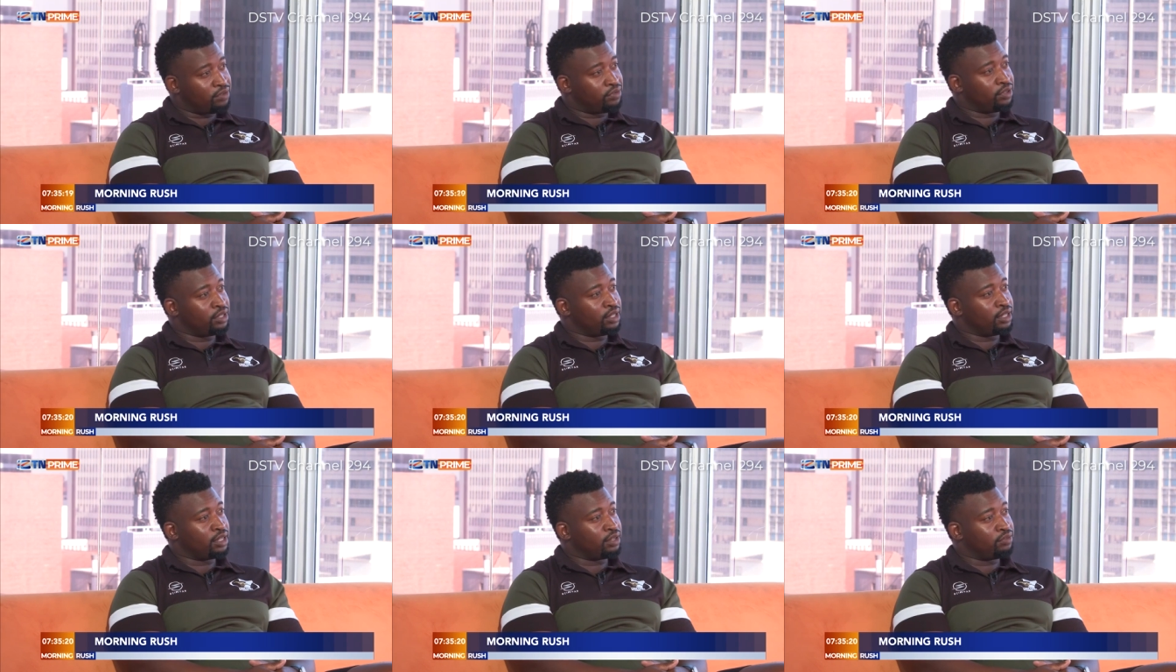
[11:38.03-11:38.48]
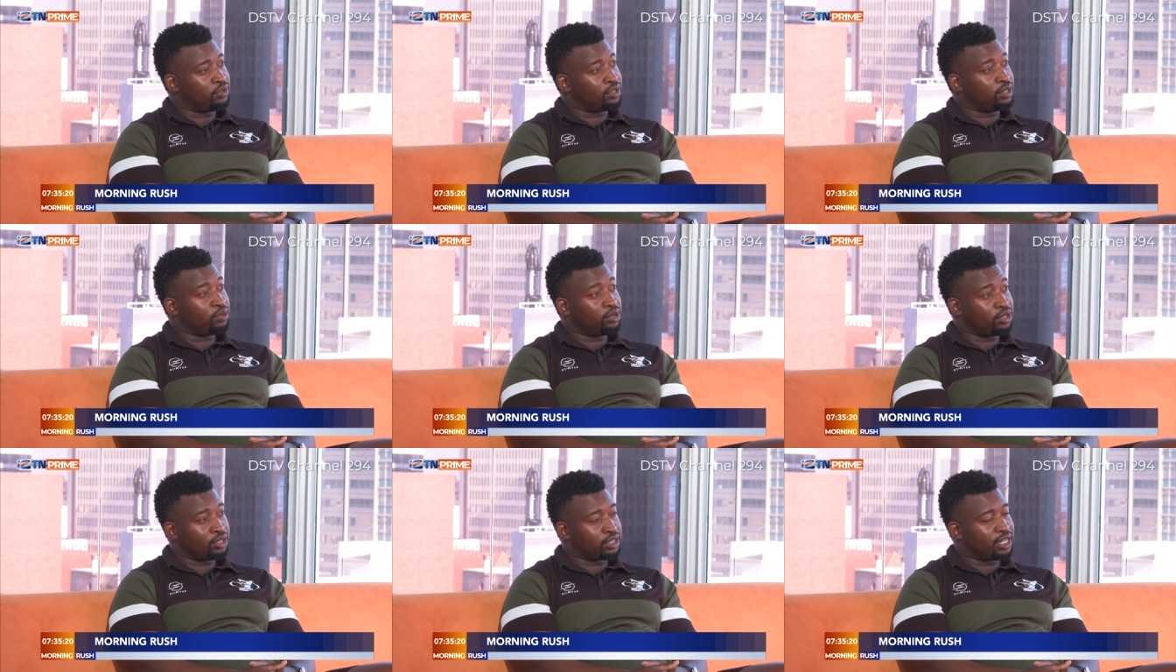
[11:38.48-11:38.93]
for the for
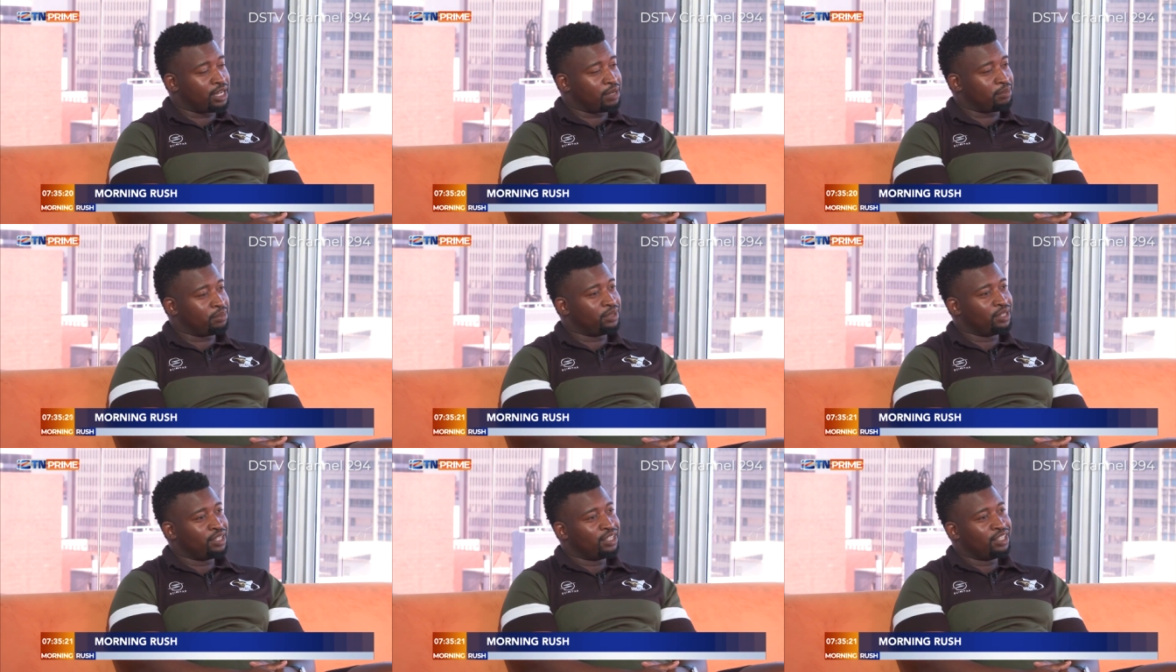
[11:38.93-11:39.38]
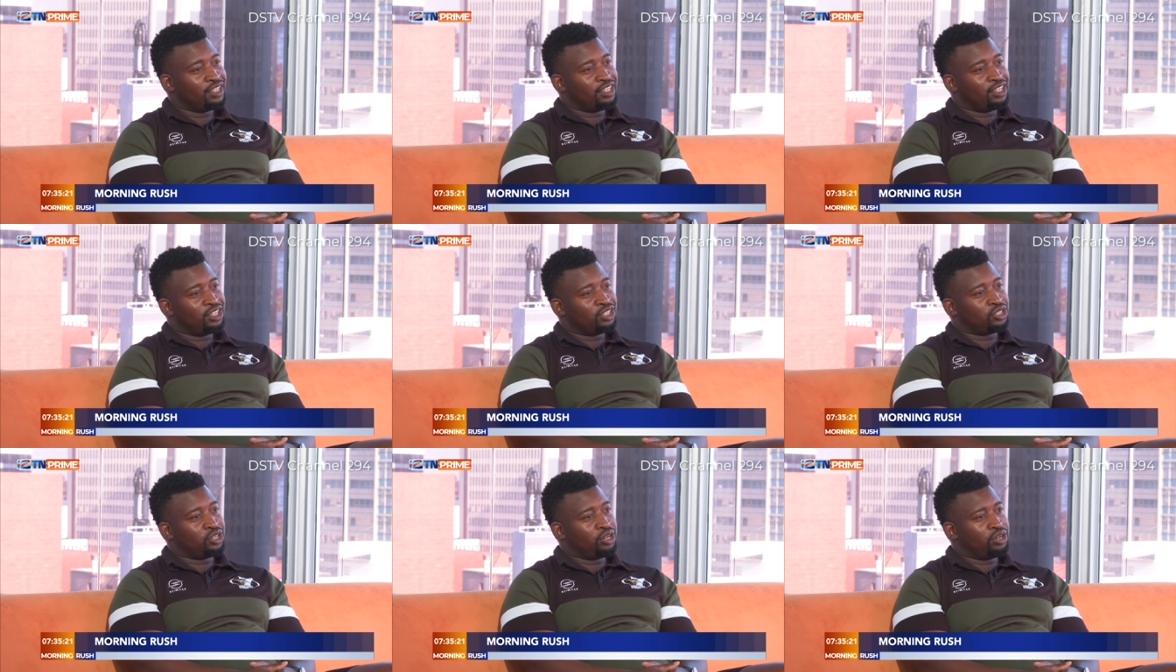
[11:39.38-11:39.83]
the World Cup.
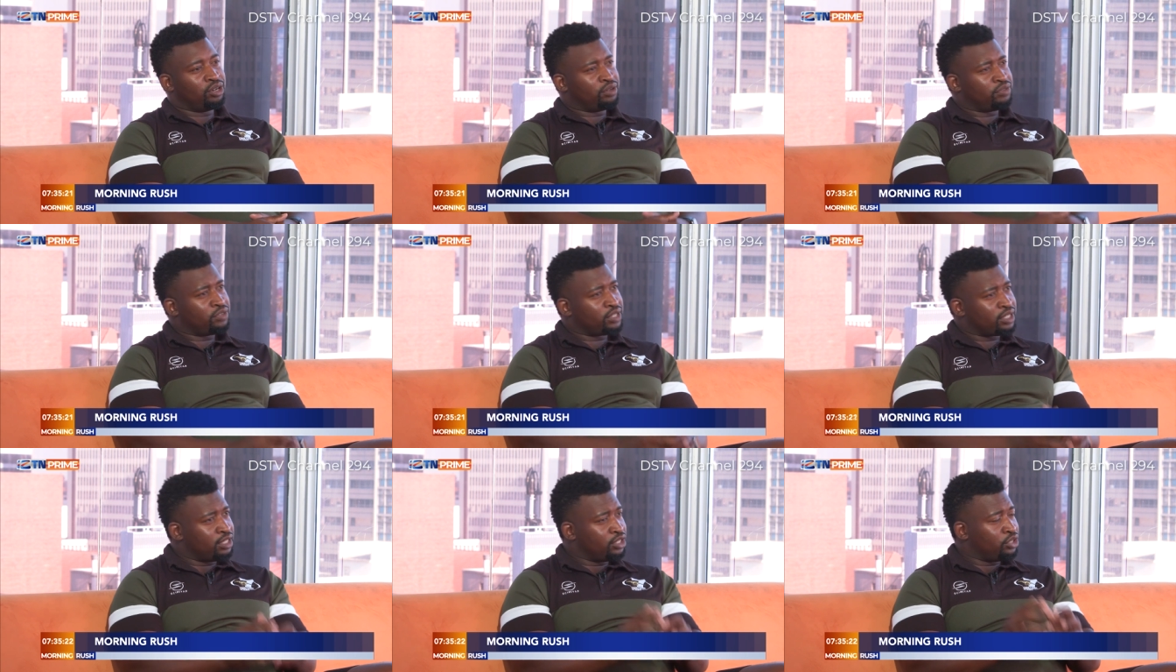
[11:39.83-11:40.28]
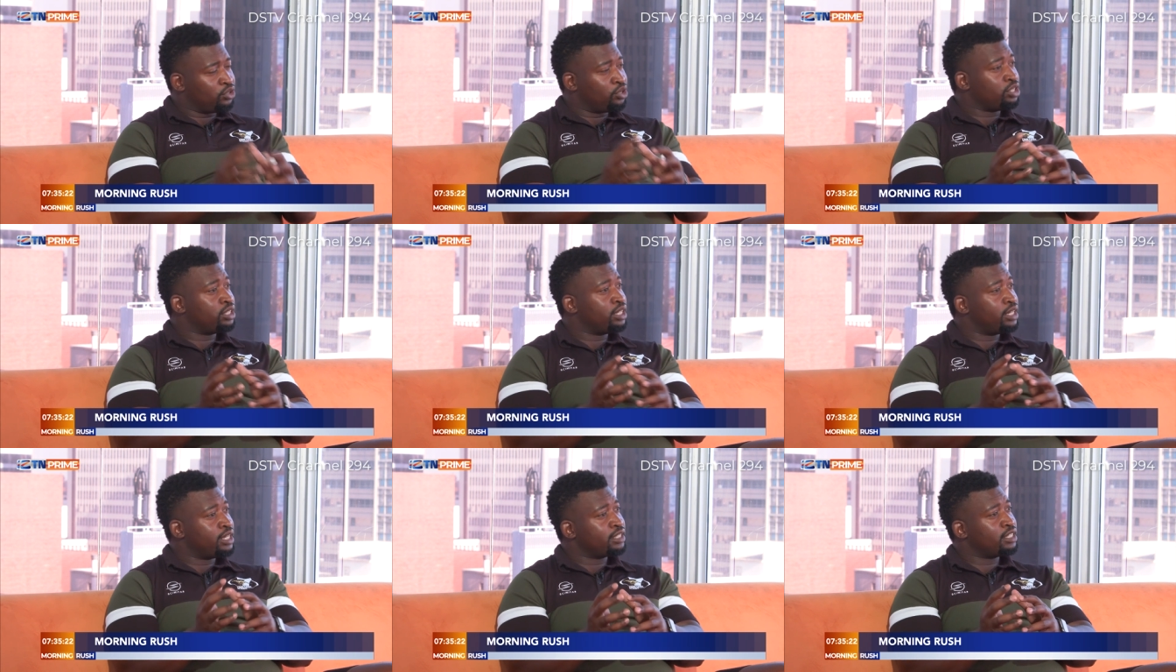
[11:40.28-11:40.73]
So obviously,
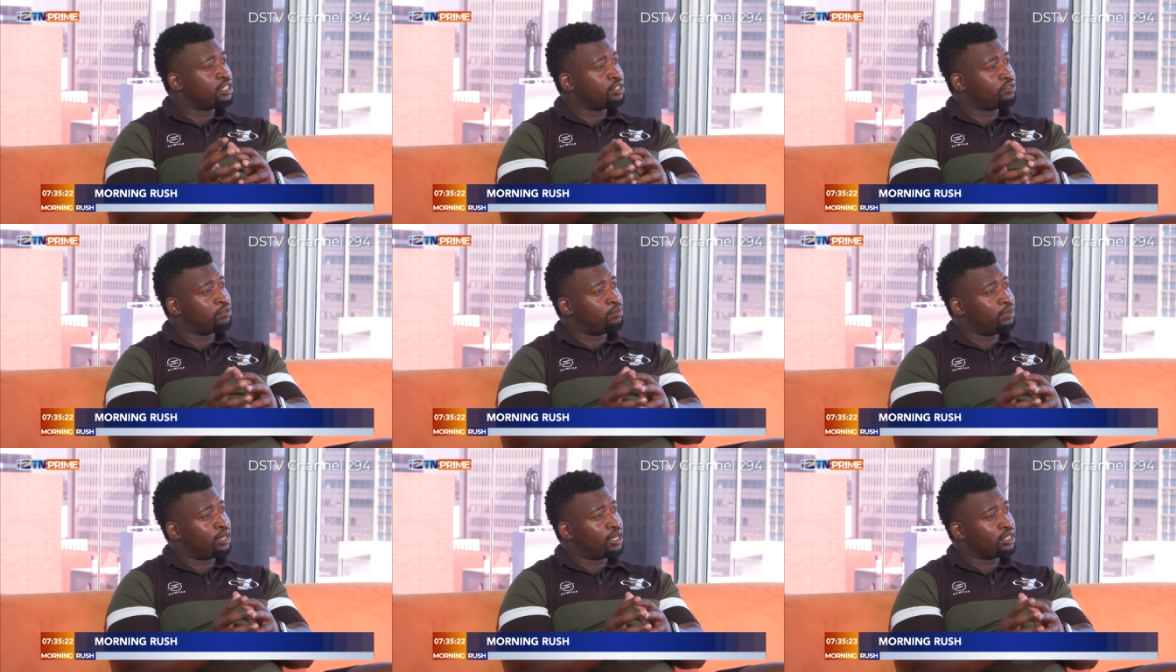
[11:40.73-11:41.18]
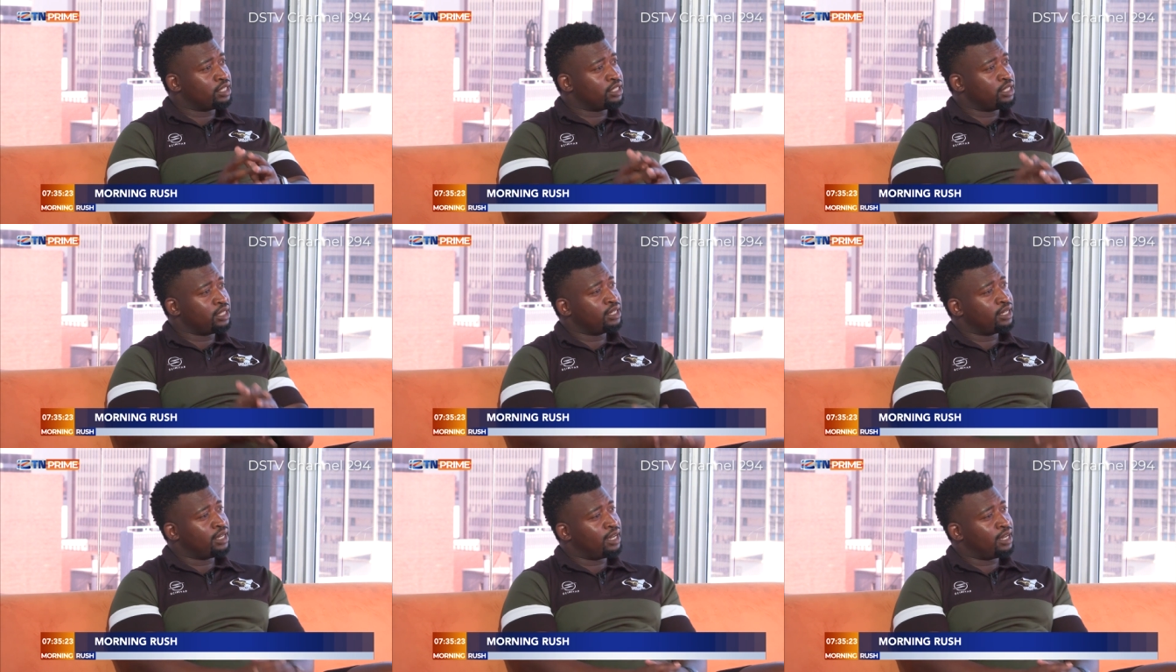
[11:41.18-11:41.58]
huge lessons from last year.